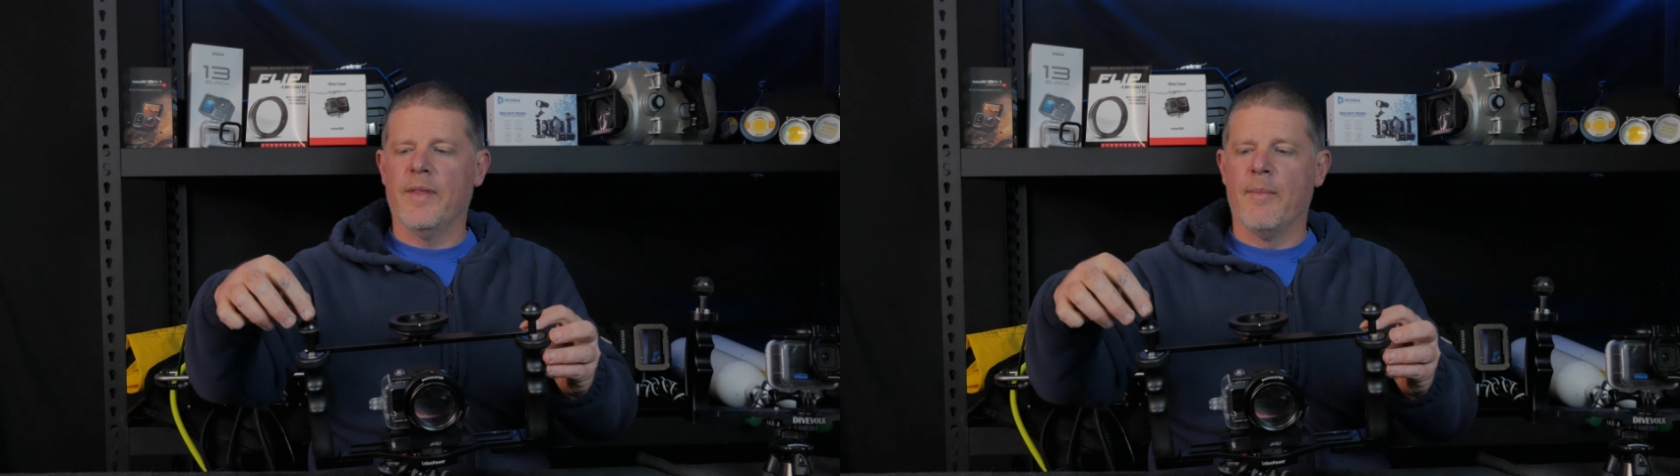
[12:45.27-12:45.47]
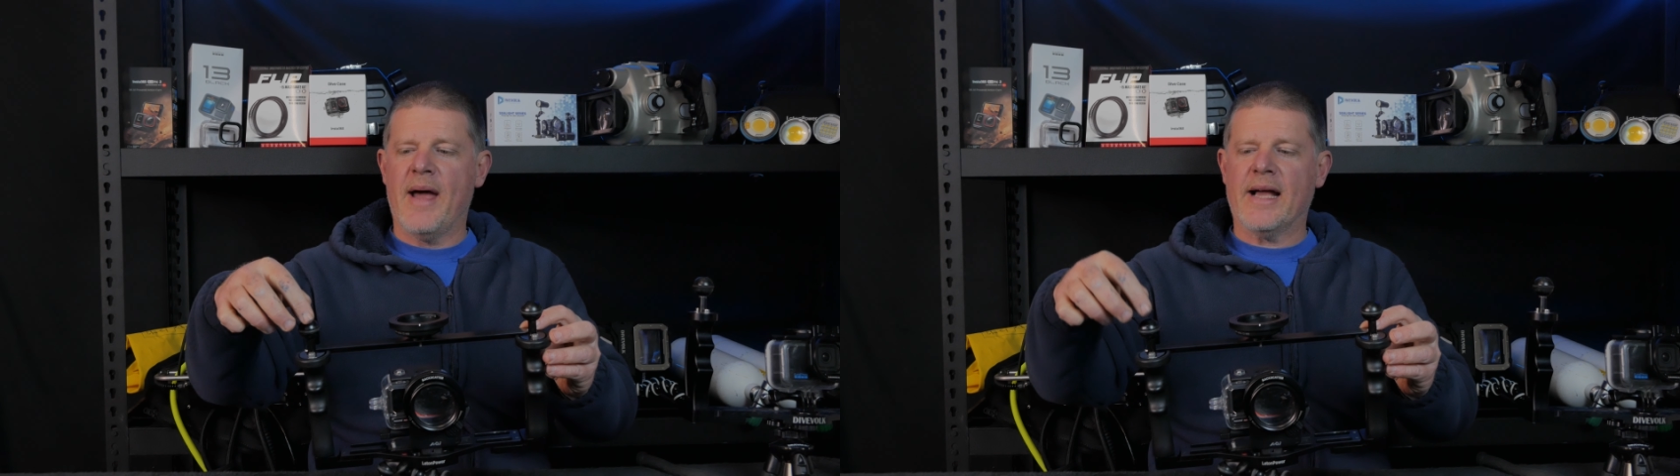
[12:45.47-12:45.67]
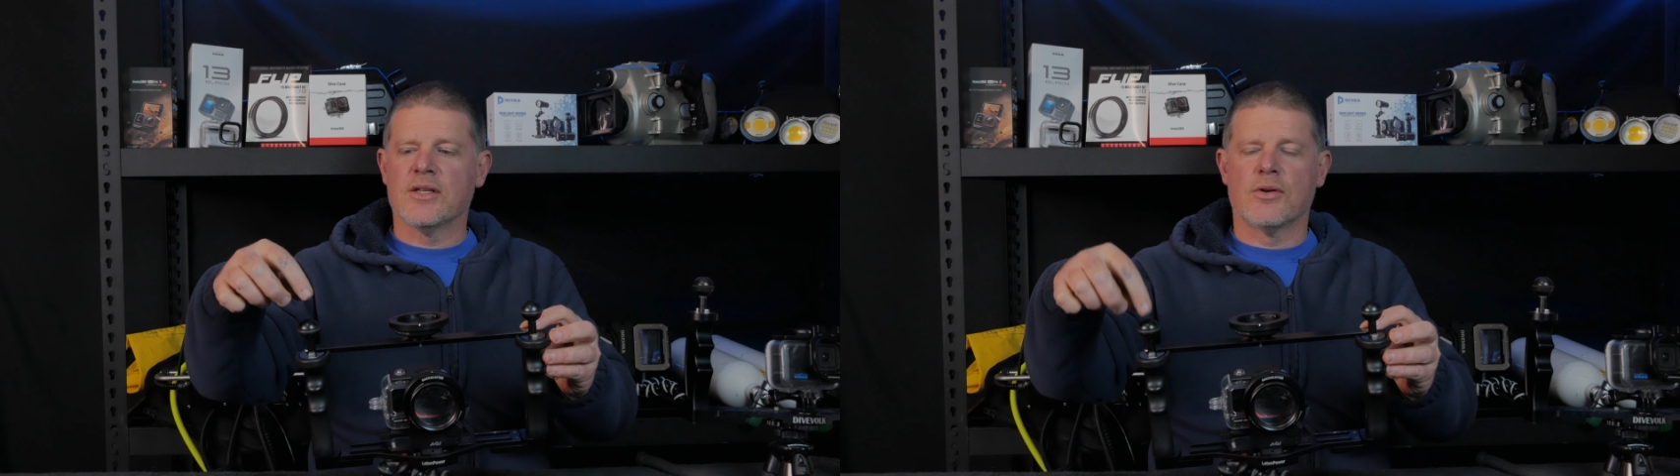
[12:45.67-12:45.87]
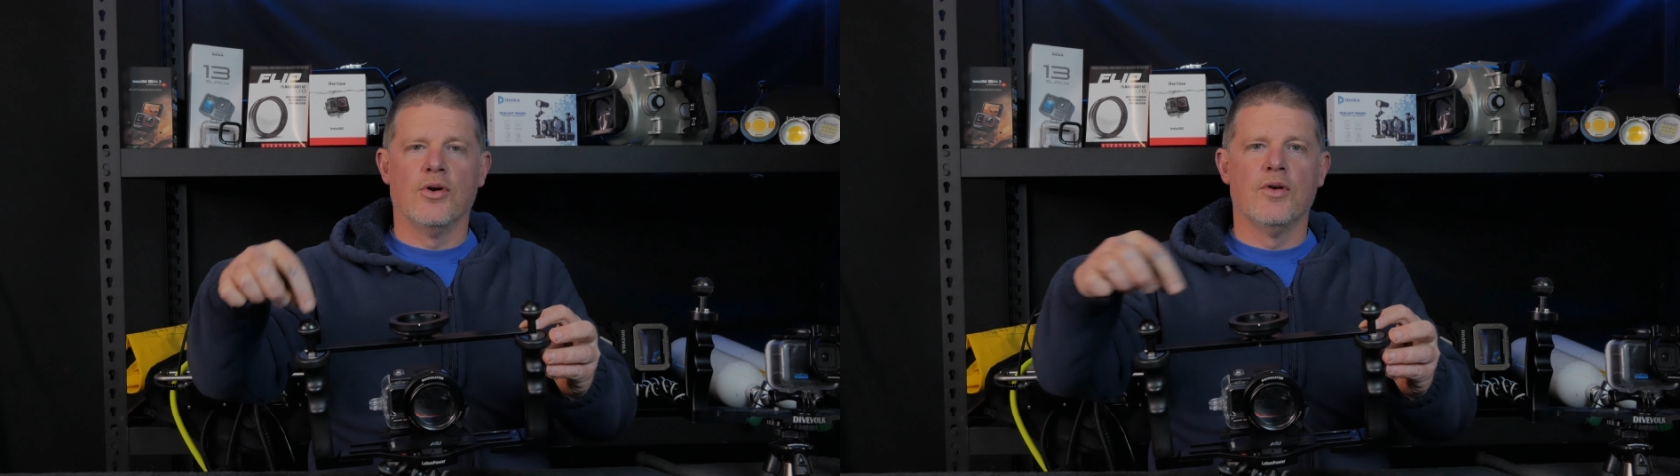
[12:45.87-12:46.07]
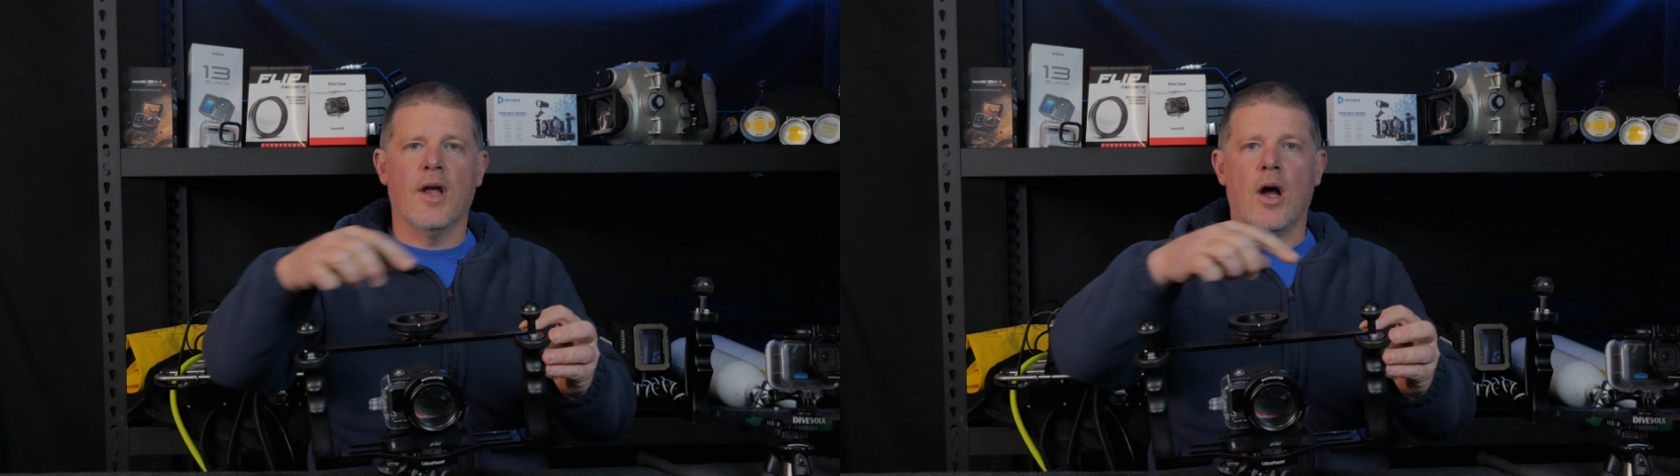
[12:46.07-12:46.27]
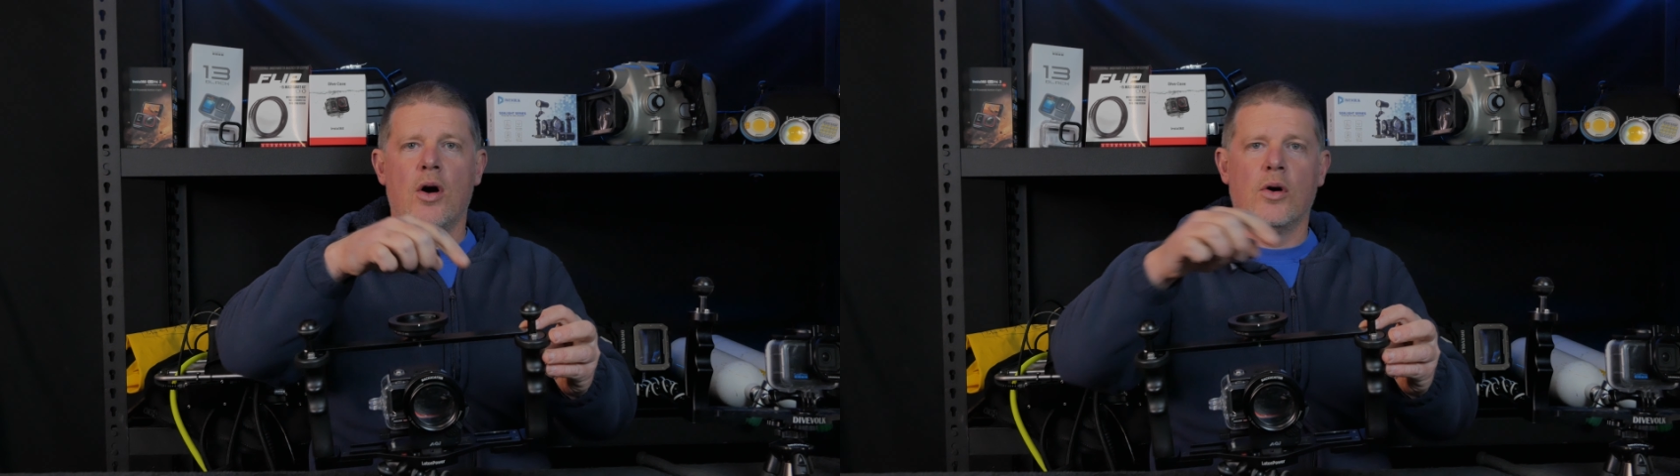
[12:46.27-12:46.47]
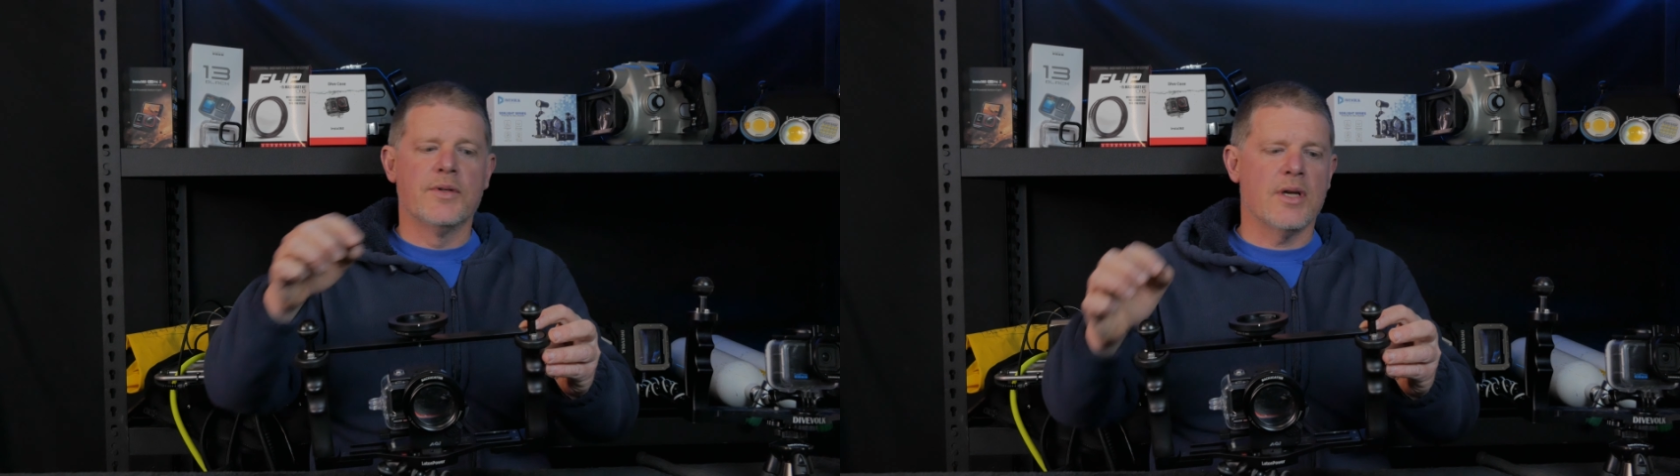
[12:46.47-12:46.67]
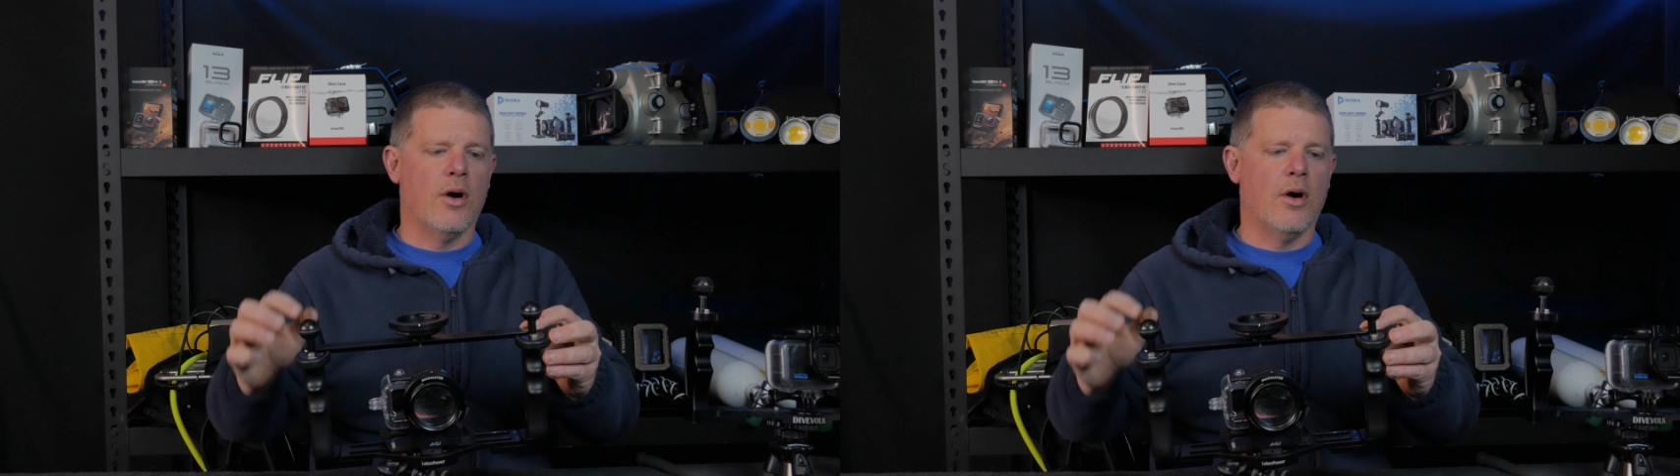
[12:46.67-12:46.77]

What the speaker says: the back screw that holds